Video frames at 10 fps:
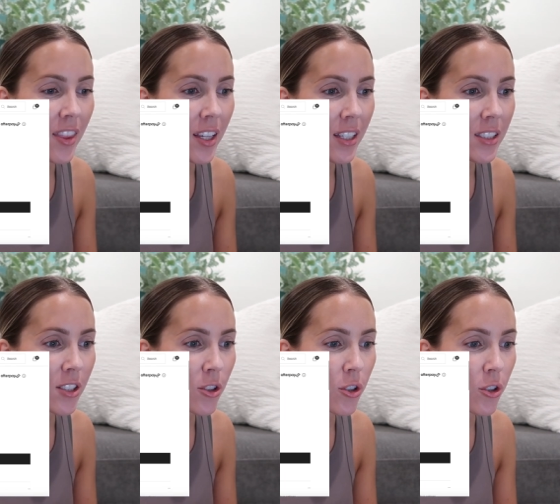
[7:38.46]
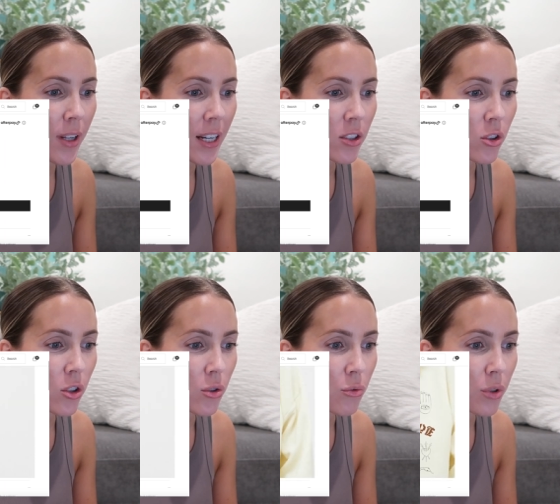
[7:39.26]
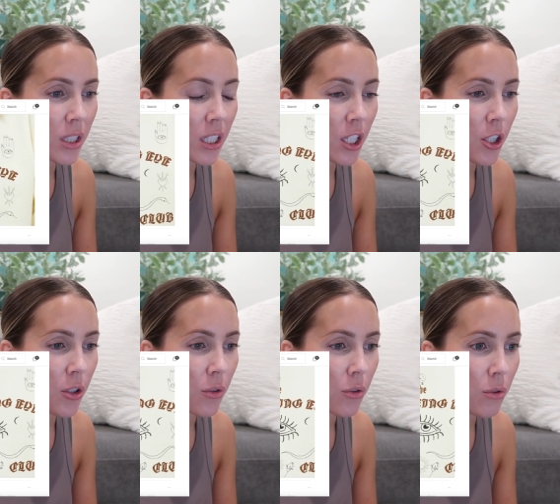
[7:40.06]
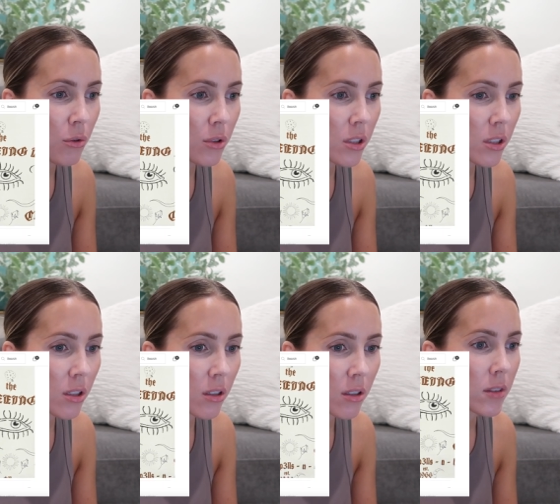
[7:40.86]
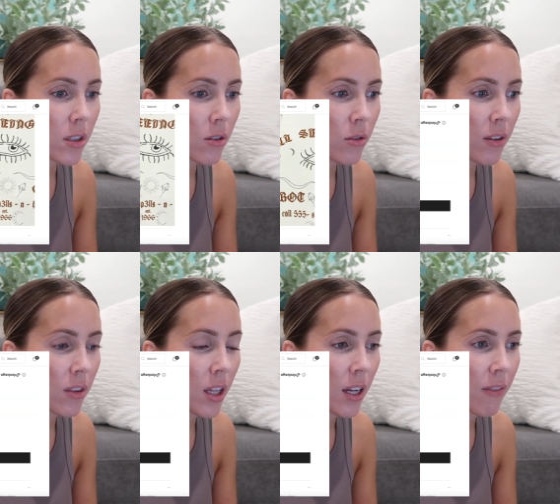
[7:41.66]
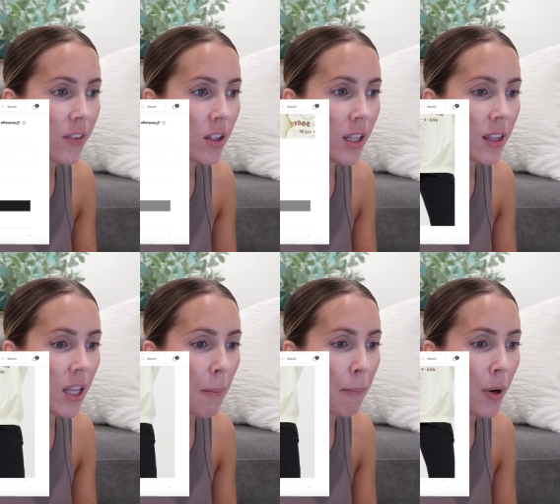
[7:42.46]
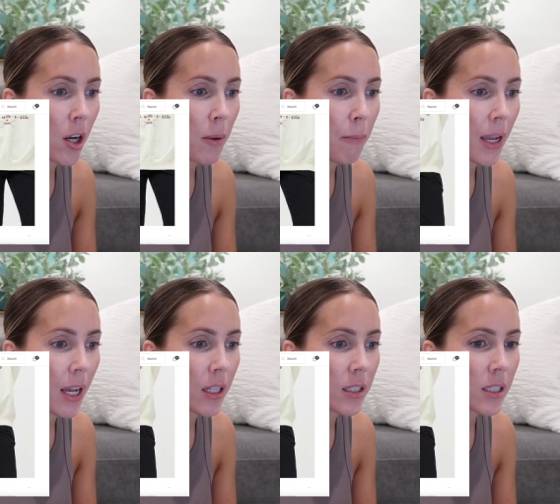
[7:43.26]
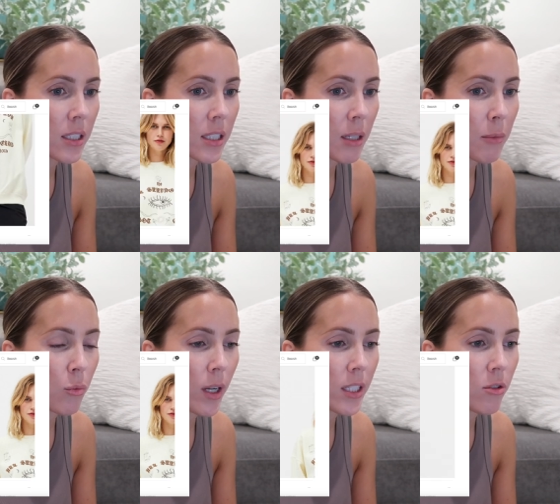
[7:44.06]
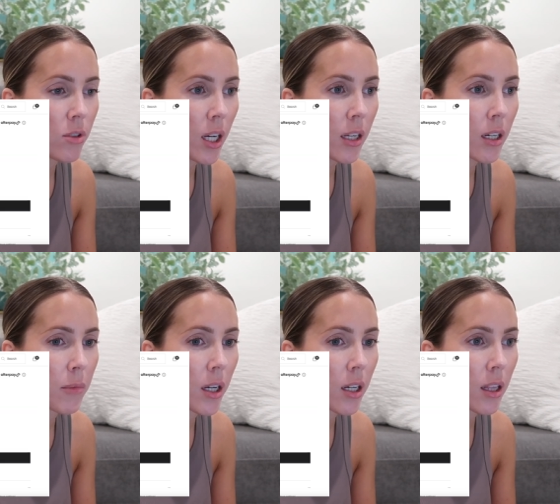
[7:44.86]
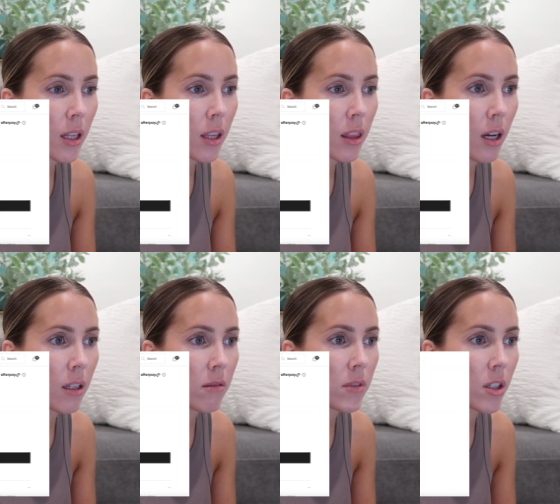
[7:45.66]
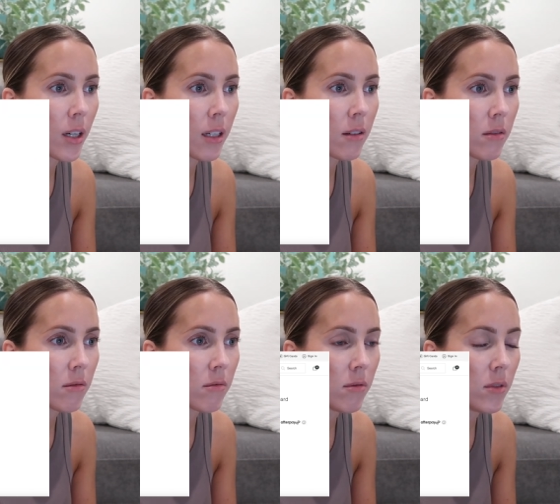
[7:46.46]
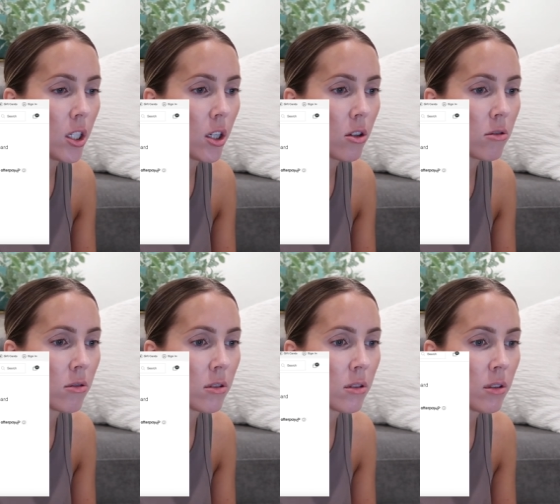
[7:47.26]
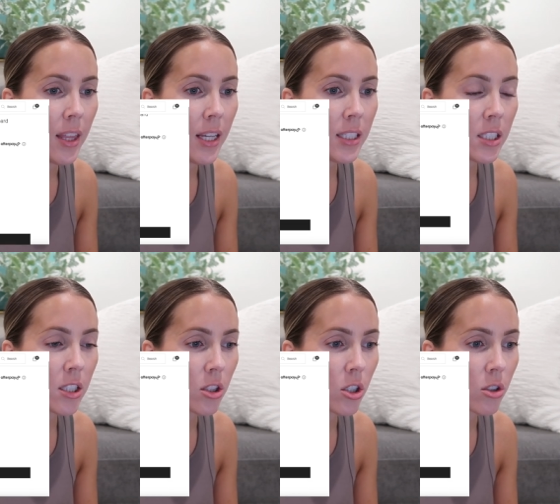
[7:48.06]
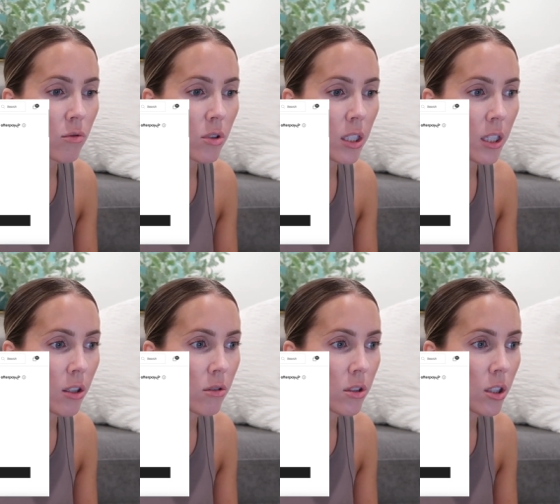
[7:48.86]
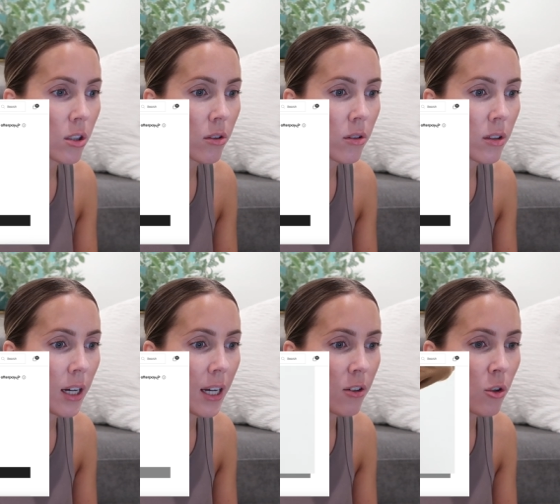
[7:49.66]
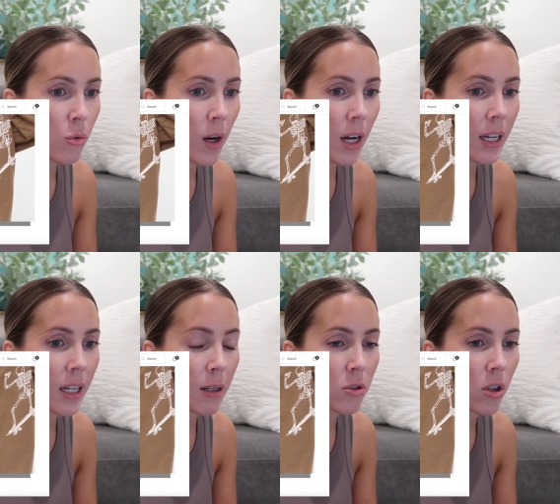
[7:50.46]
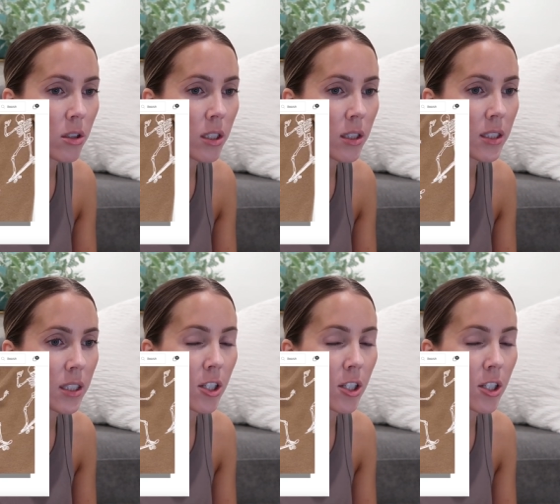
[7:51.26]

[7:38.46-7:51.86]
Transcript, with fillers: this crew neck looked really cute. Don't know what I think. I feel like that bottom band is gonna be way too tight and I'm not gonna like that. All right, no. This looked really cute too. I don't know why I'm drawn to these